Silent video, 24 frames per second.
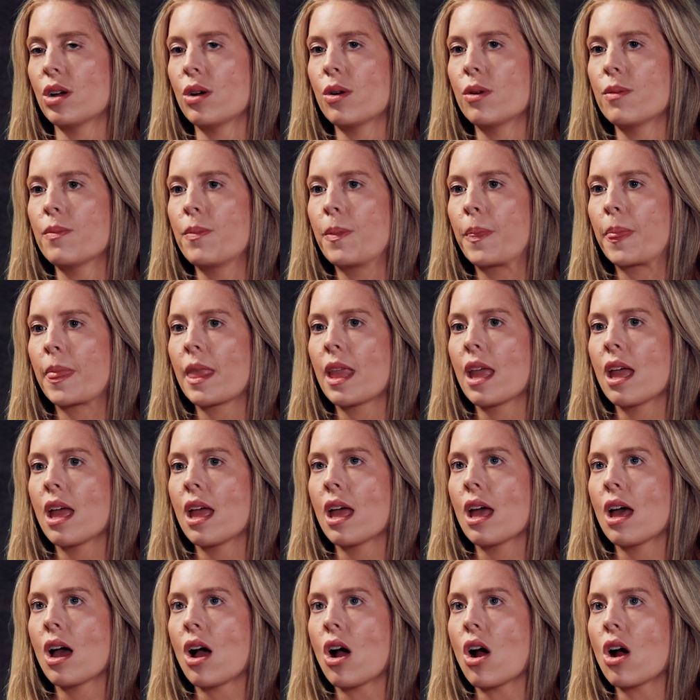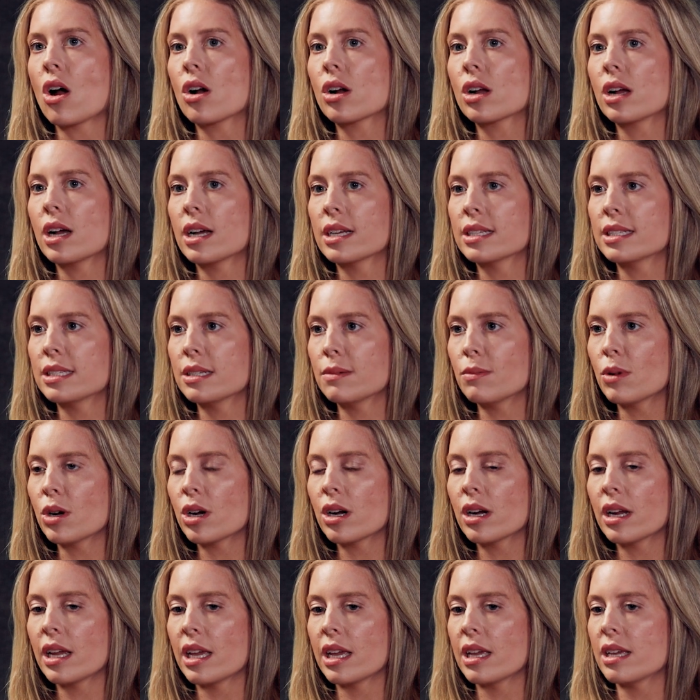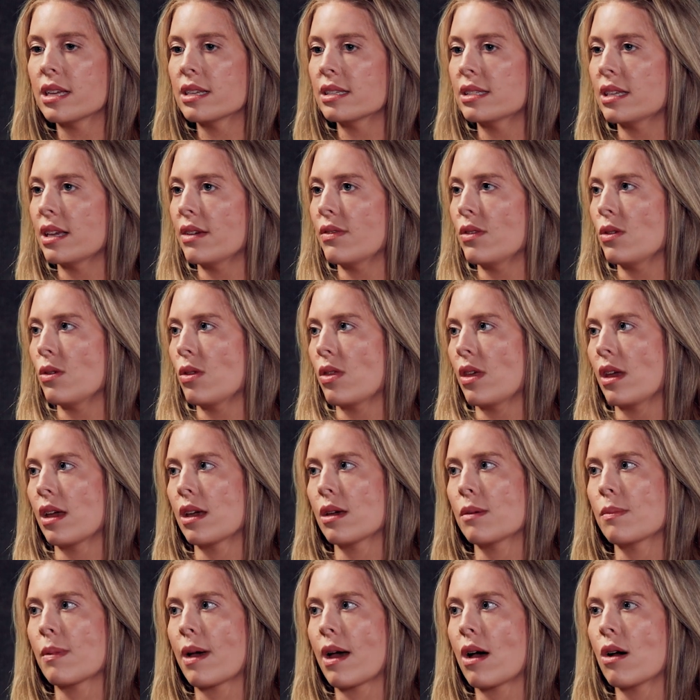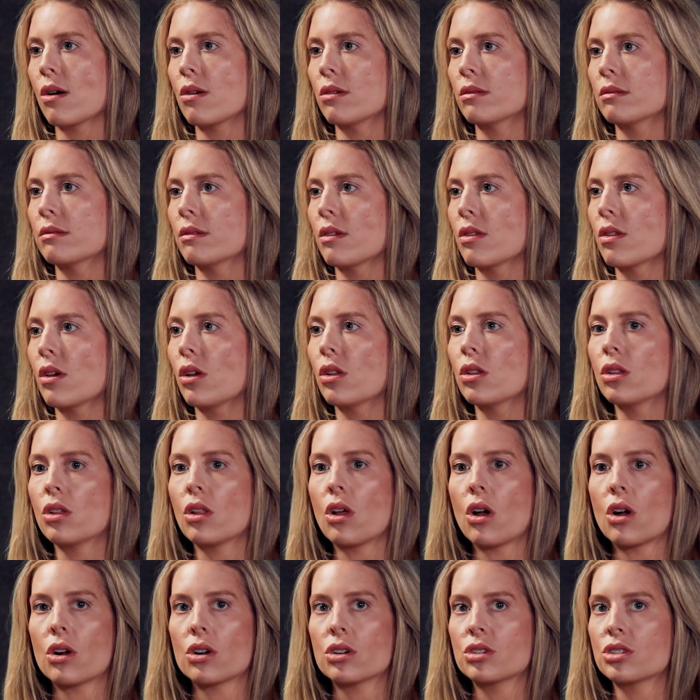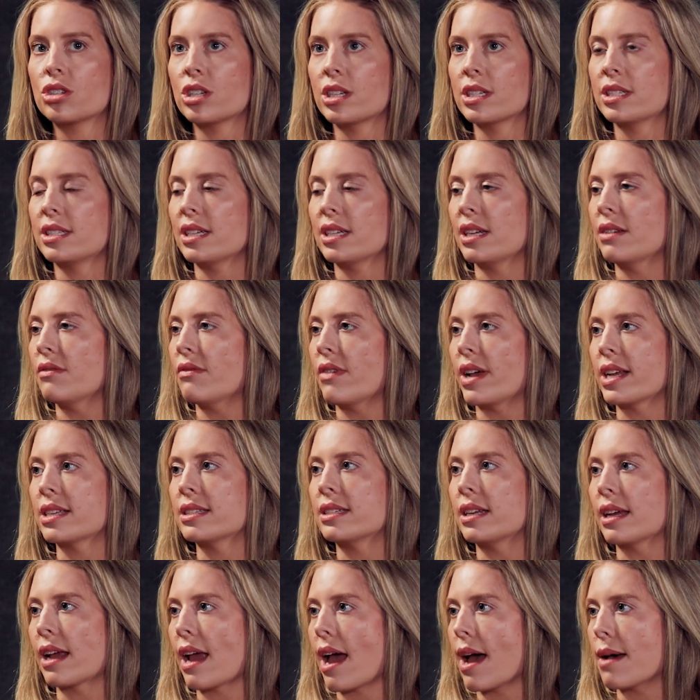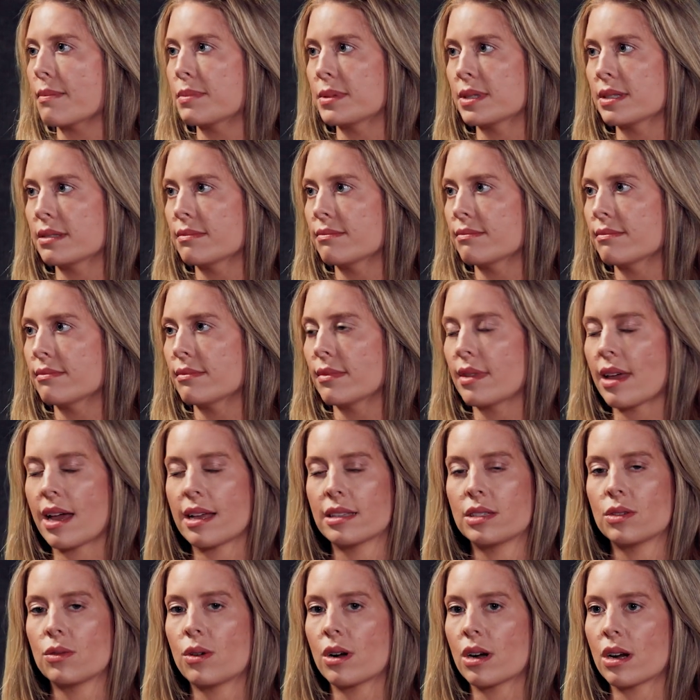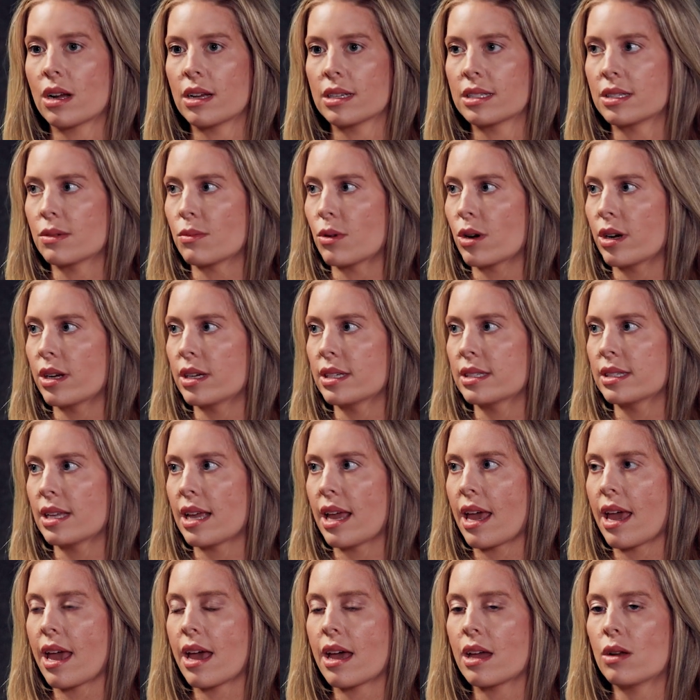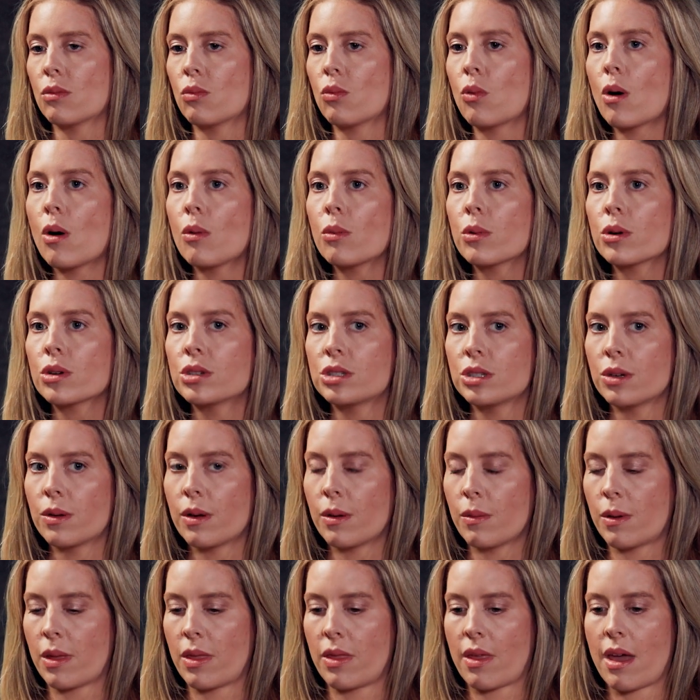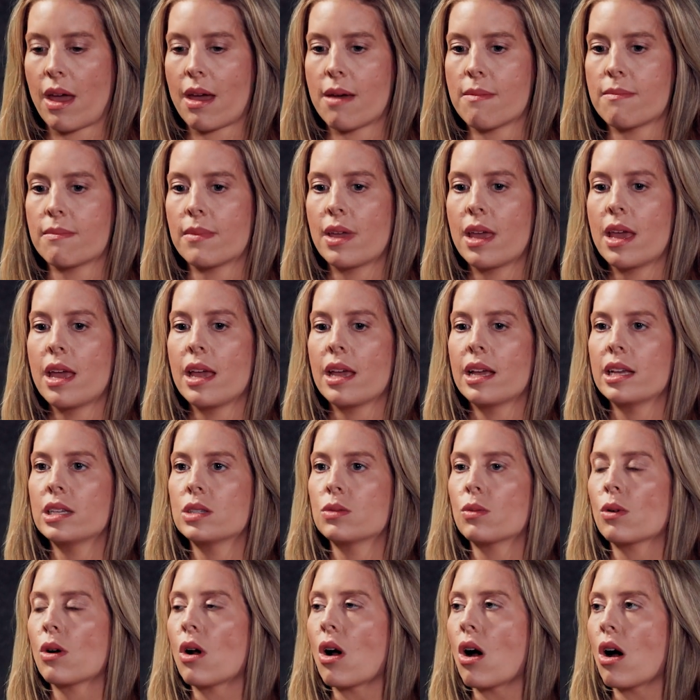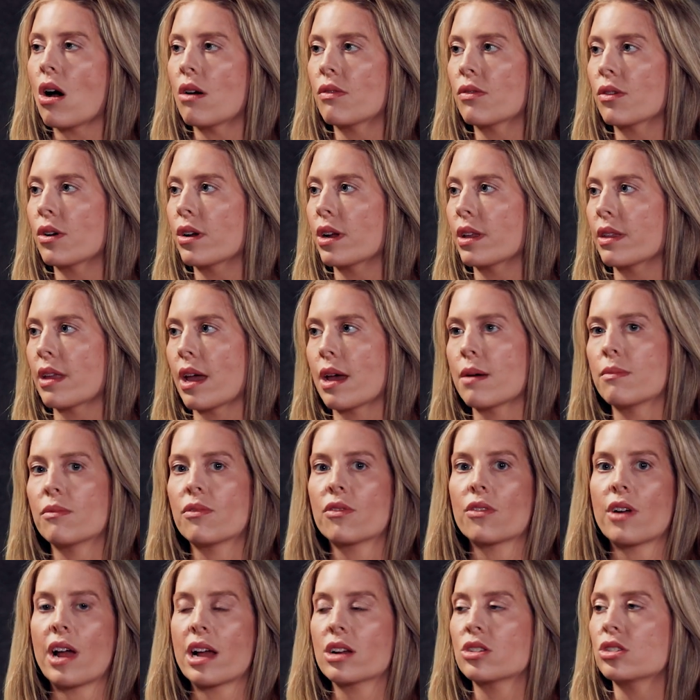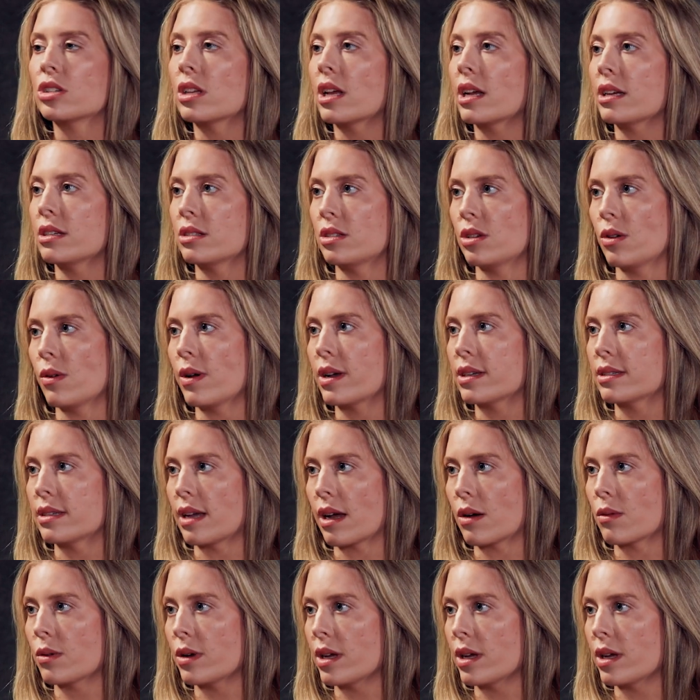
so our customer is if you think about the largest investing apps that's who our customer is. And what we're doing with them is we're offering them fractionalized US